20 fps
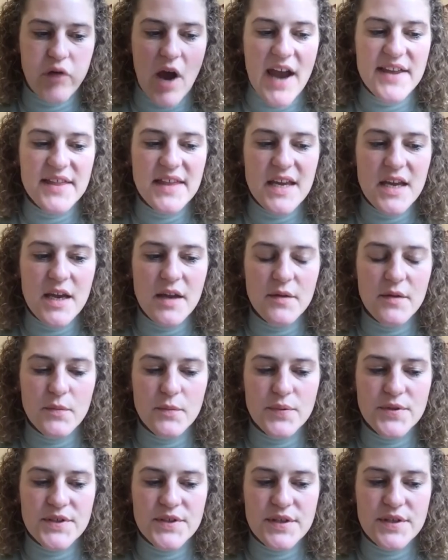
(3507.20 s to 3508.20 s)
I think
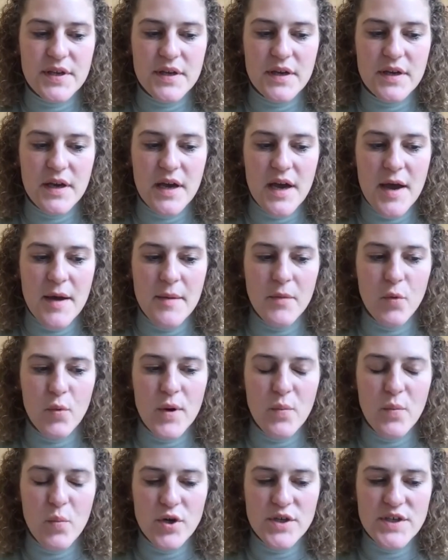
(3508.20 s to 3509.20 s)

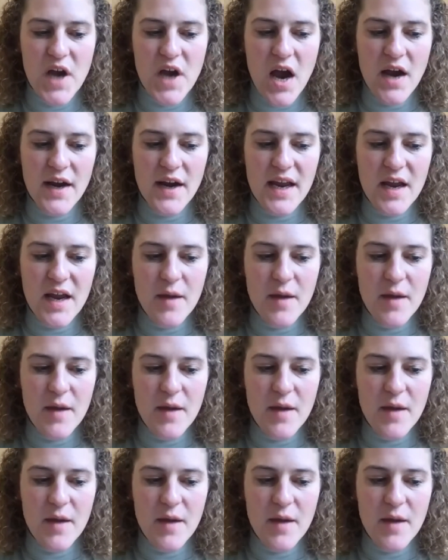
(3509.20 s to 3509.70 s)
when we're talking